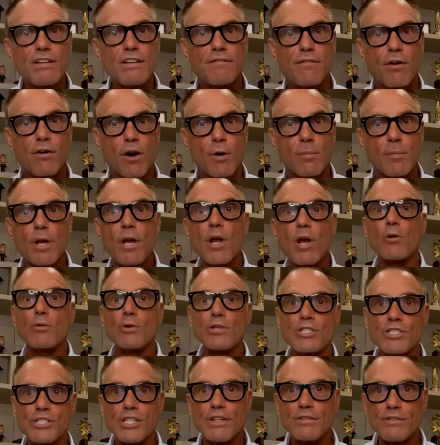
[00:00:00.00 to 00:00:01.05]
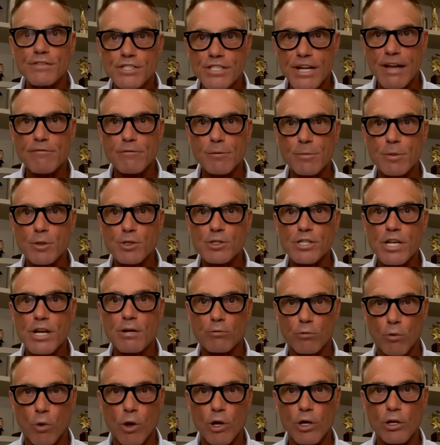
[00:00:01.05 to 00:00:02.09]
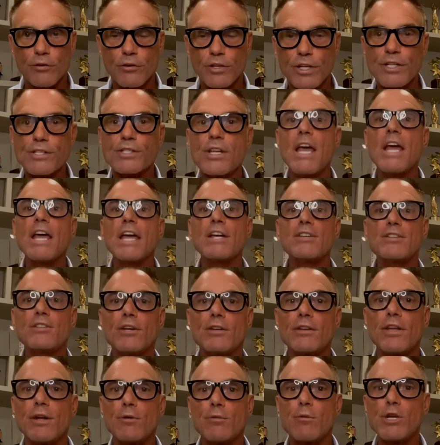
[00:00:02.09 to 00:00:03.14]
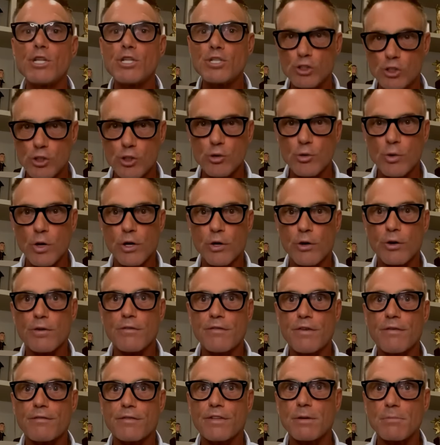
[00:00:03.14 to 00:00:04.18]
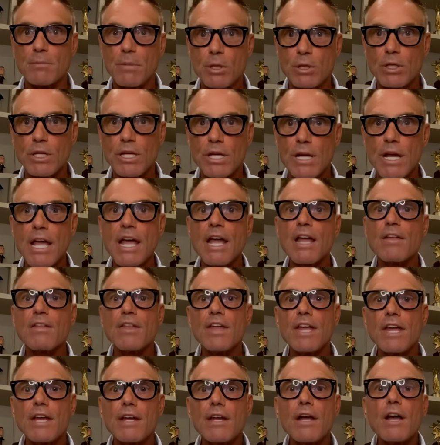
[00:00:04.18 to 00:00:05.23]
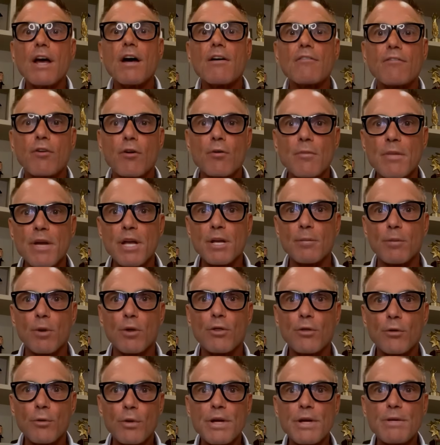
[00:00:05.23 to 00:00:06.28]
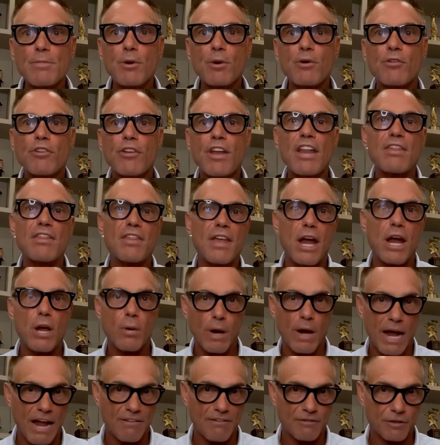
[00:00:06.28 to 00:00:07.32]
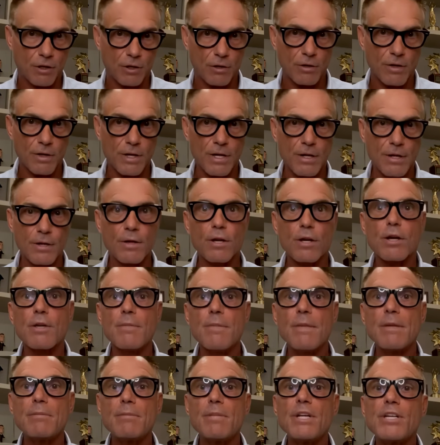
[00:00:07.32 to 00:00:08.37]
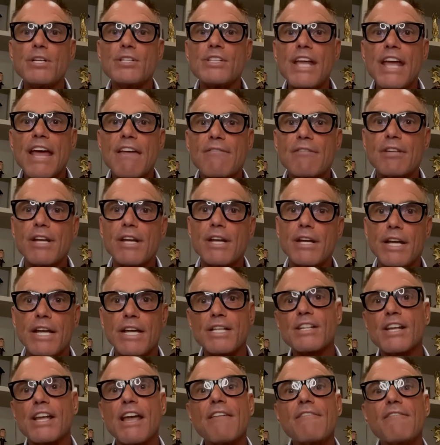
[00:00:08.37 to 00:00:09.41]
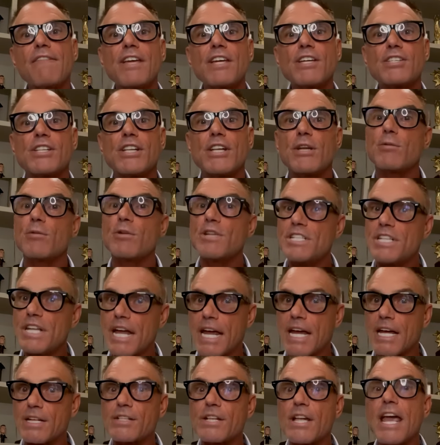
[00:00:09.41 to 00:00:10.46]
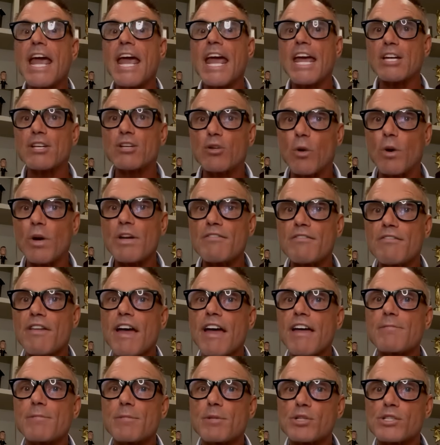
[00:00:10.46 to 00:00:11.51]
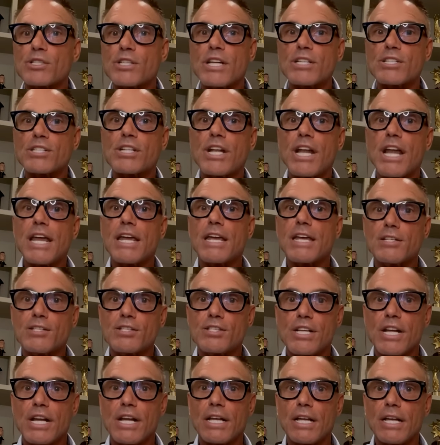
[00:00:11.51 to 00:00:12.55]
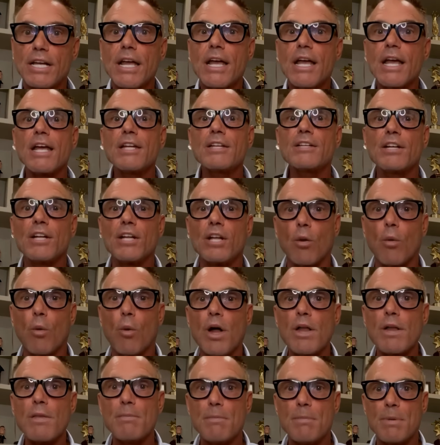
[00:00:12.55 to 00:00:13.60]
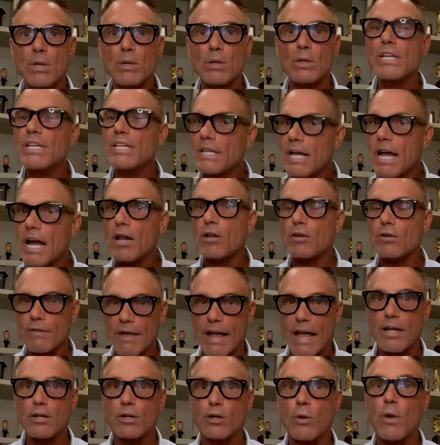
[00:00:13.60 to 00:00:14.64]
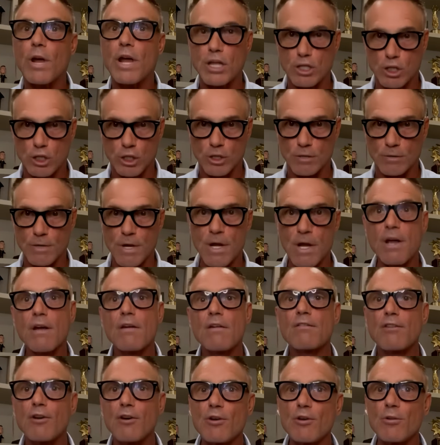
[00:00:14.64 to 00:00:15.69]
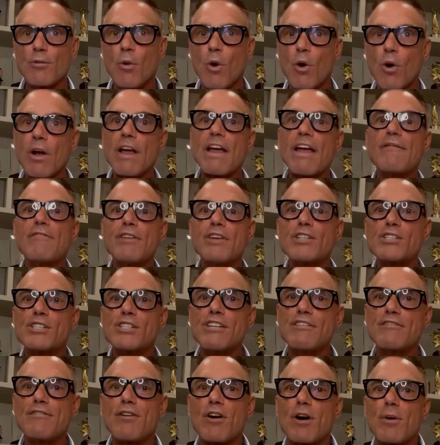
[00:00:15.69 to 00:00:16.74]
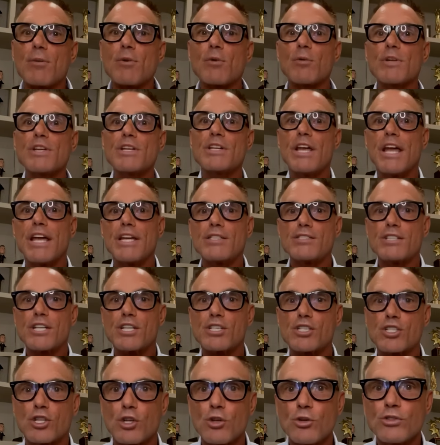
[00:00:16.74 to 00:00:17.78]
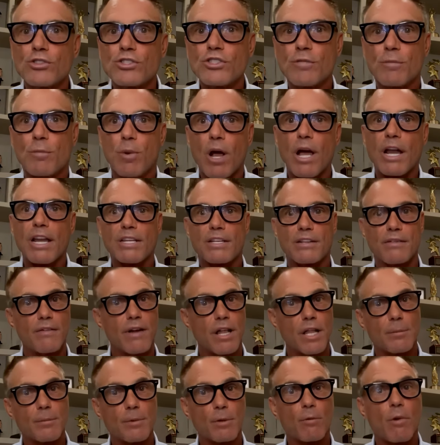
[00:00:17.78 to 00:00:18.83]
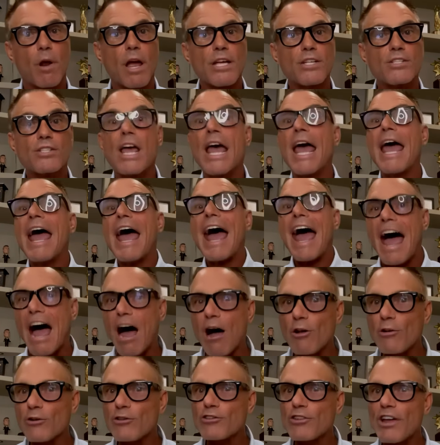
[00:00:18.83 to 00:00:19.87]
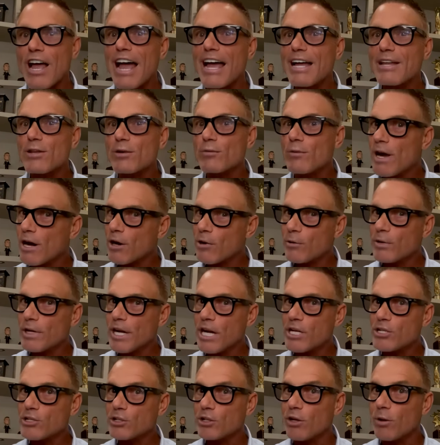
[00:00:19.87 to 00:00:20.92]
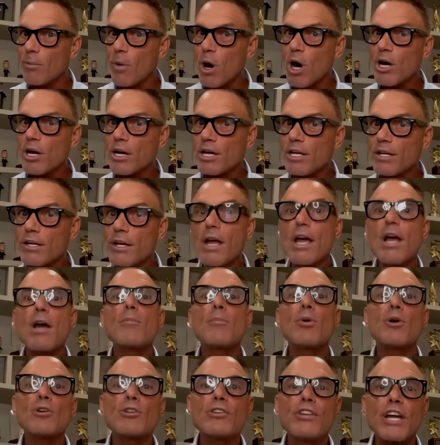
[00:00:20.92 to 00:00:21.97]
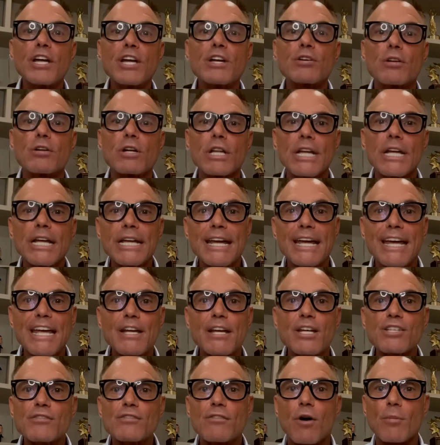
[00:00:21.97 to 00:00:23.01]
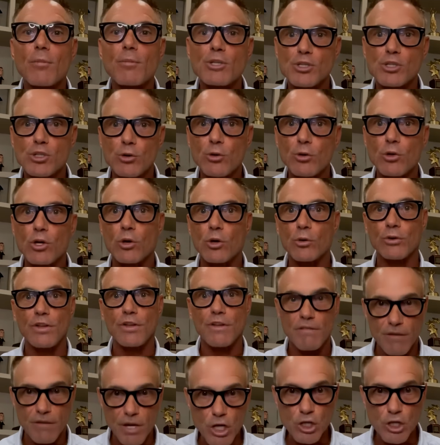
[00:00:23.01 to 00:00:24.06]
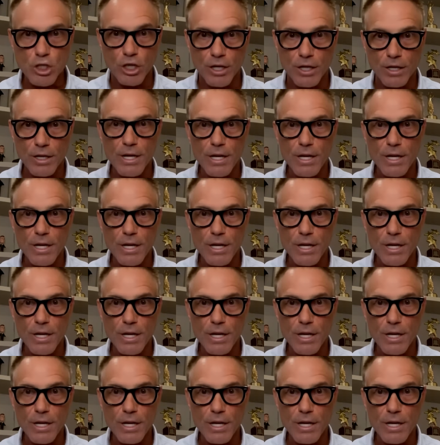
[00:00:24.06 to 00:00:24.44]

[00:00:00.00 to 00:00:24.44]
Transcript: Pharma receives 7% royalties until they reach $250 million, then a formidable 3% thereafter. The commitment is evident as FSD retains a 25% stake in Selly until a $1 billion valuation. Furthermore, FSD Pharma retains exclusive product development rights outside the recreational market, particularly in its pharmaceutical division.